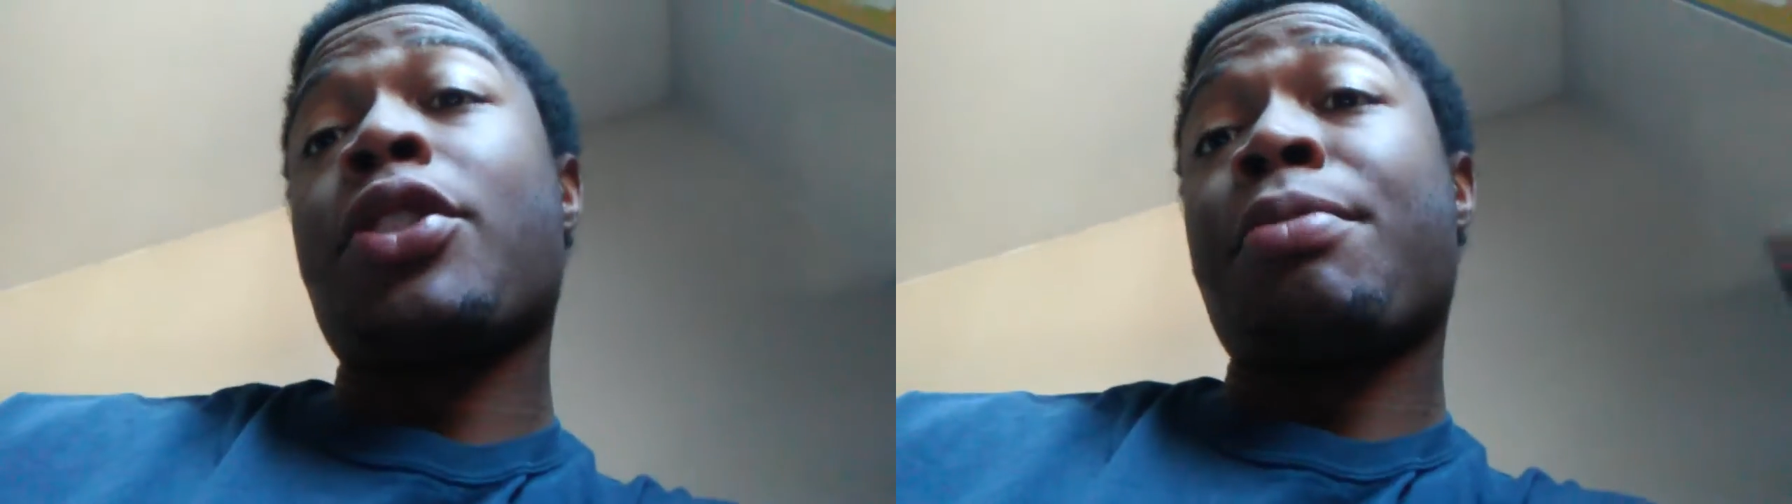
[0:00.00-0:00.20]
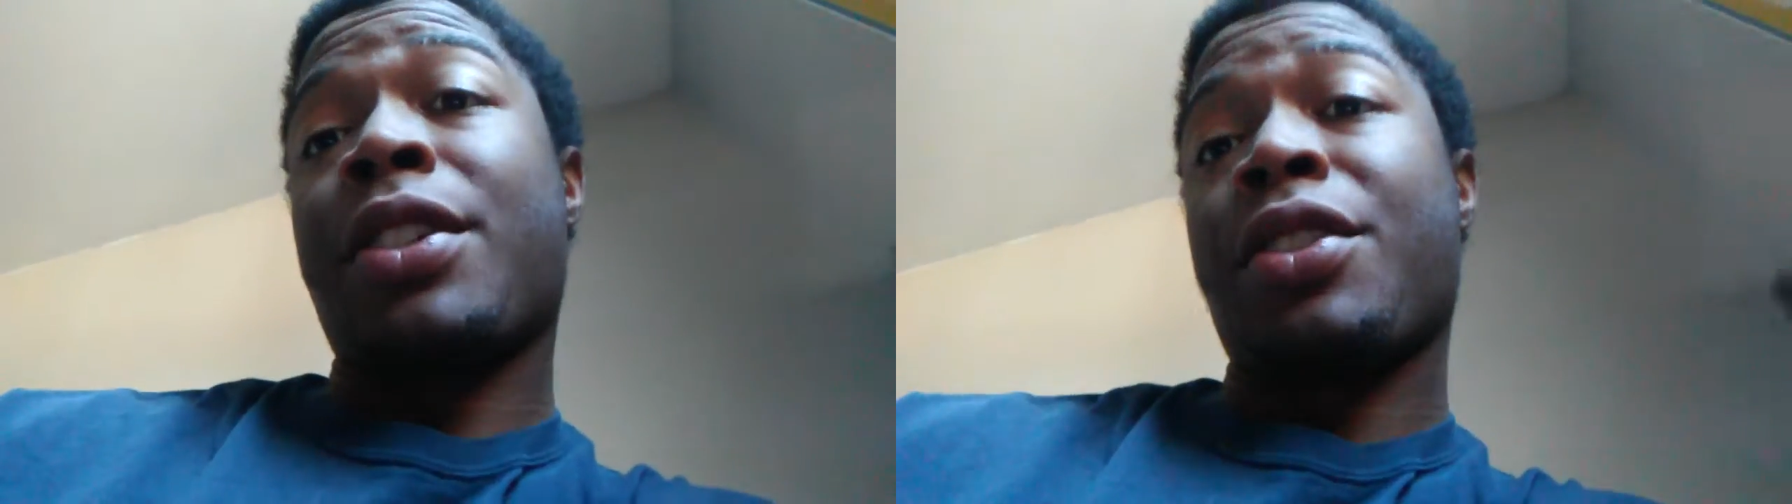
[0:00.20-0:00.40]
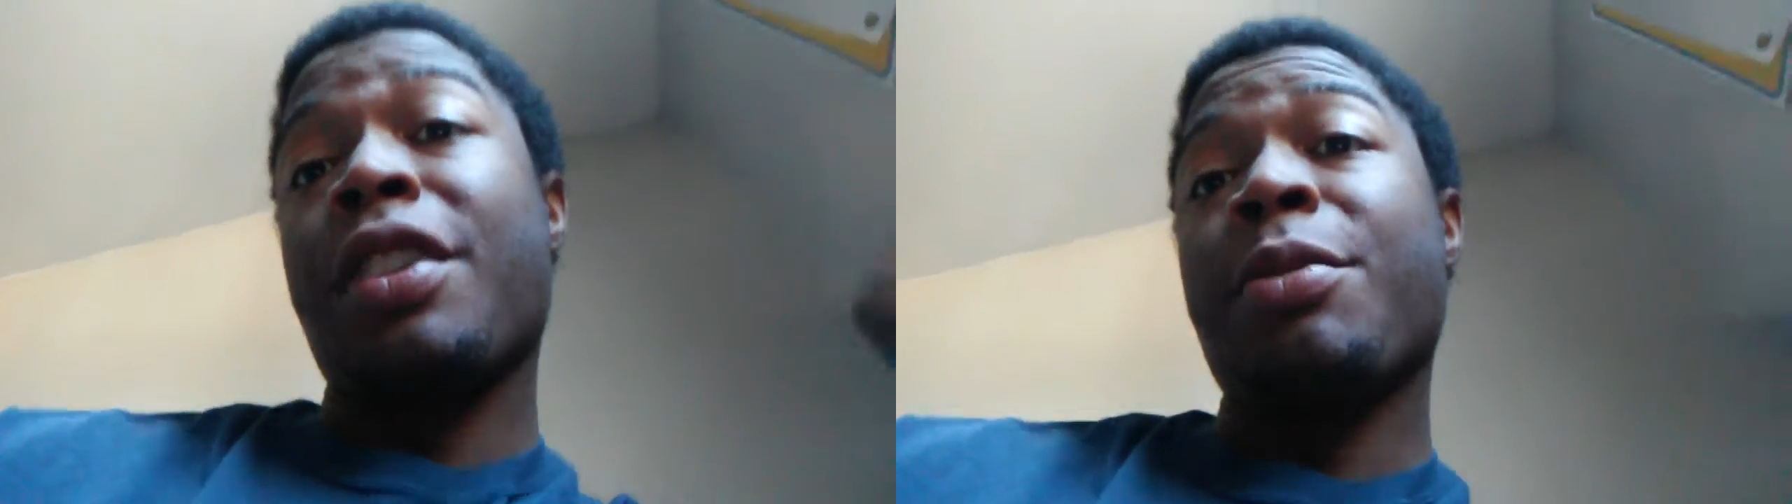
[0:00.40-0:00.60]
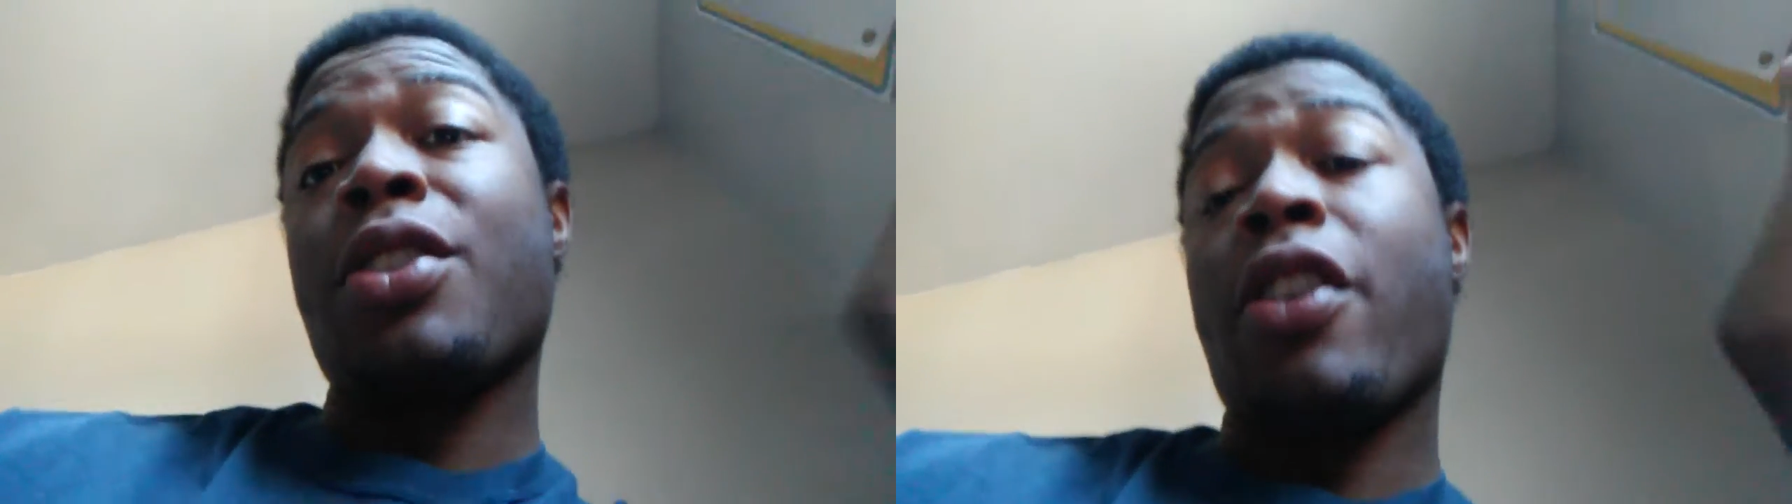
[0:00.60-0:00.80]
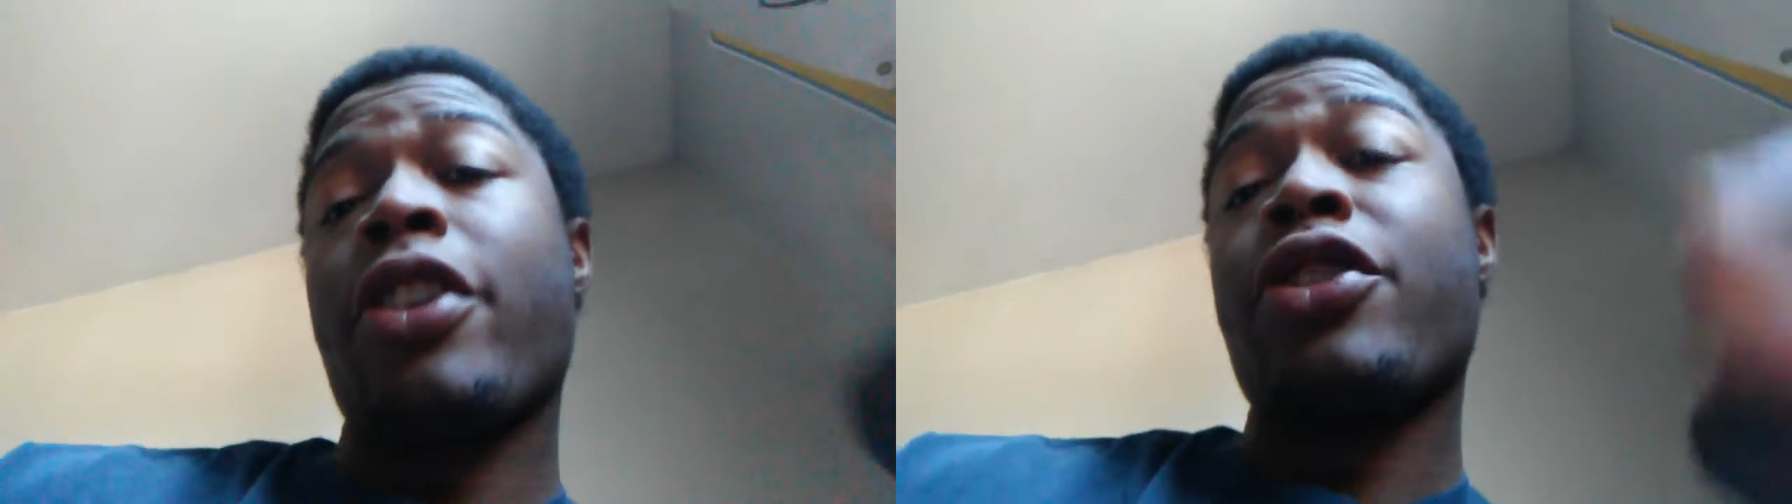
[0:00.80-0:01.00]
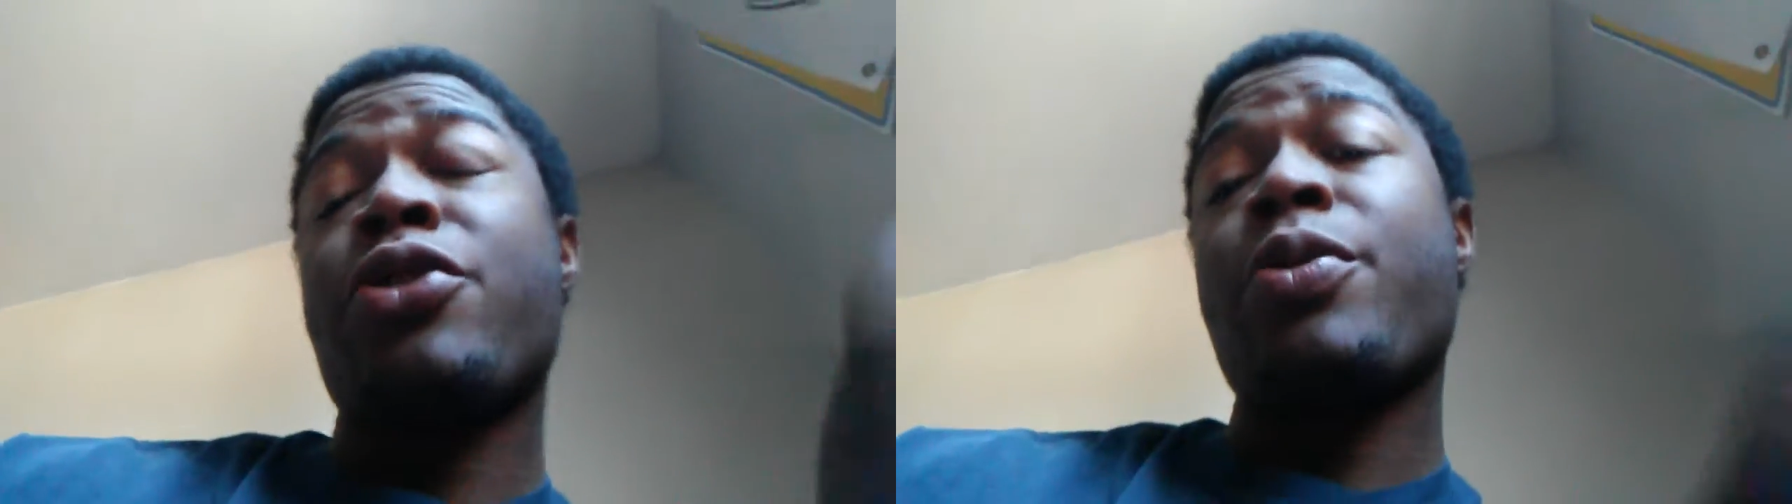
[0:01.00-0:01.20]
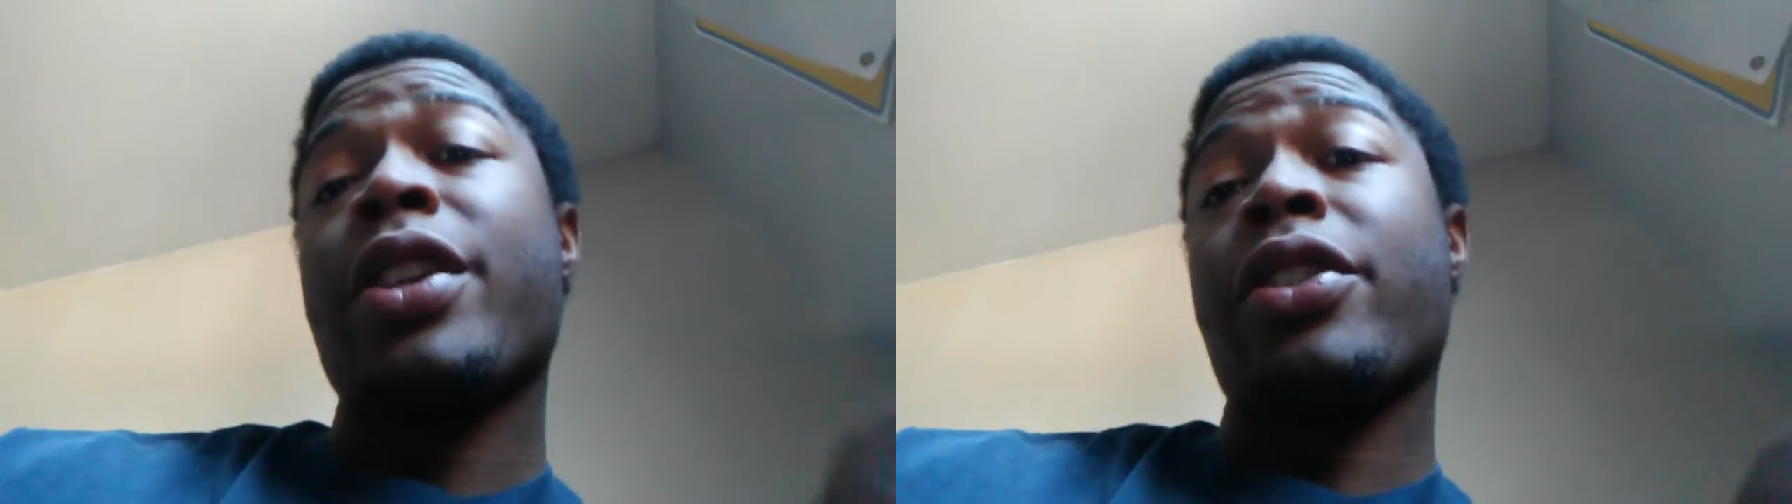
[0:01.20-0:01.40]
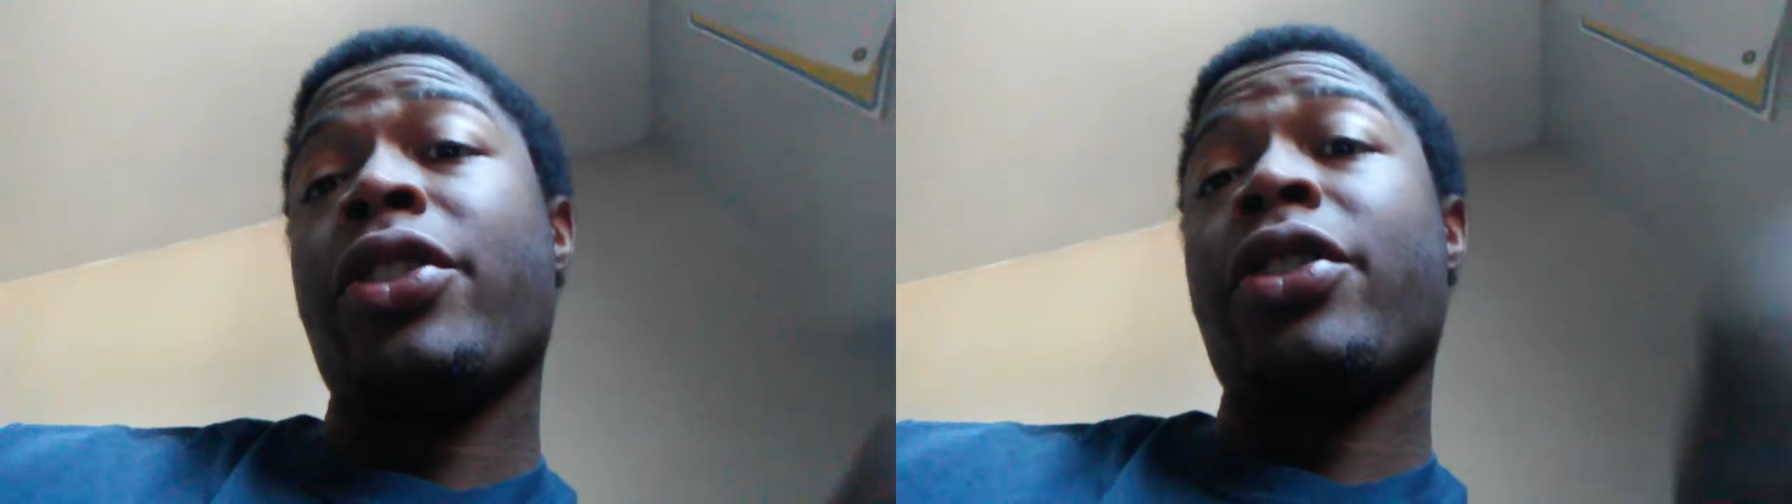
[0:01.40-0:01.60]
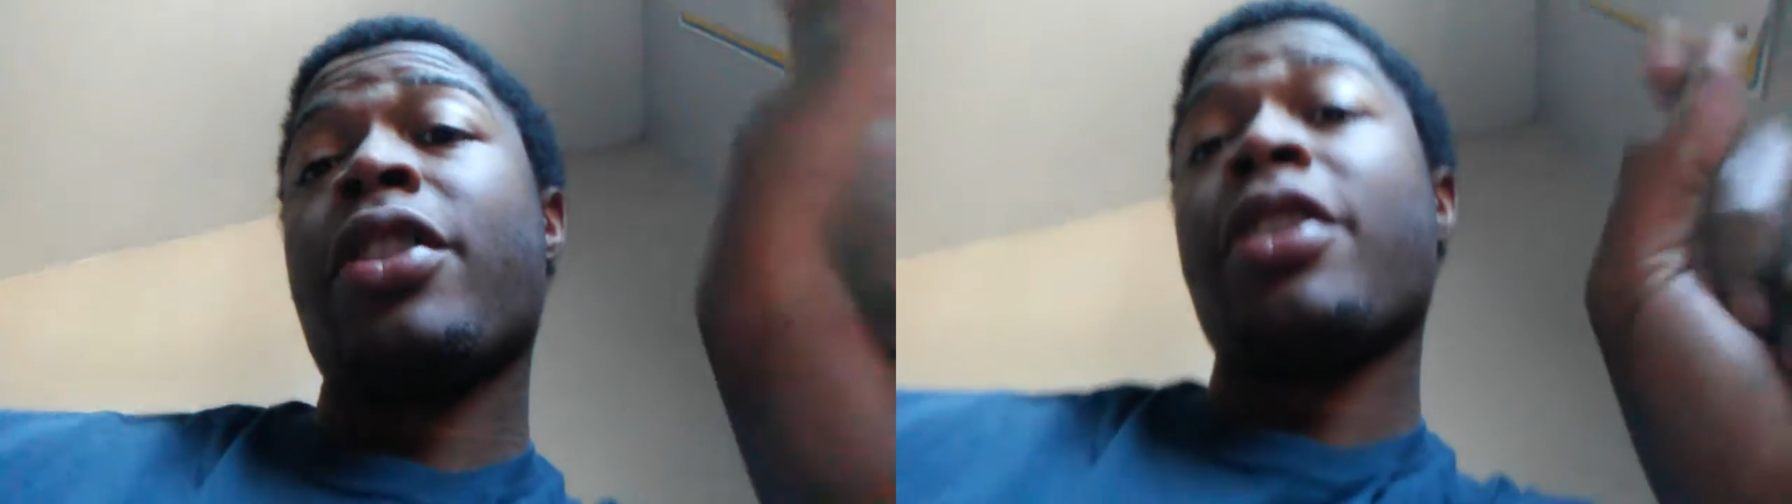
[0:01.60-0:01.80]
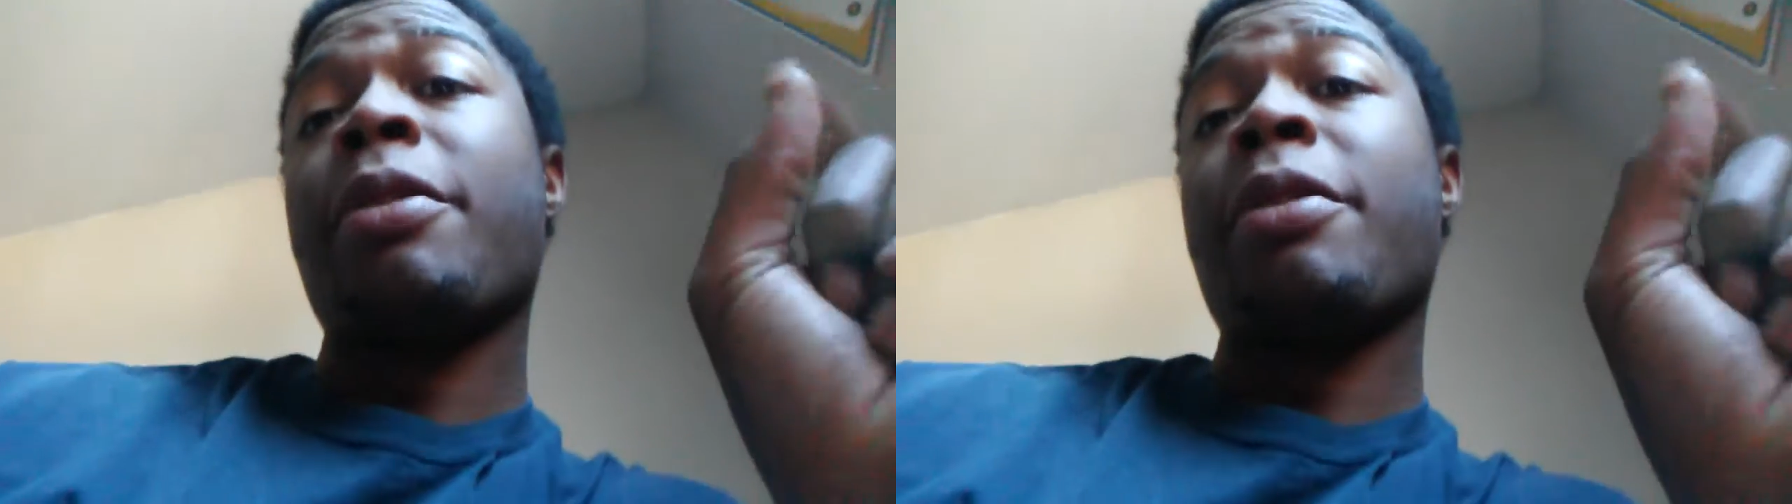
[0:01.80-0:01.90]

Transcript: most of my streams on Twitch,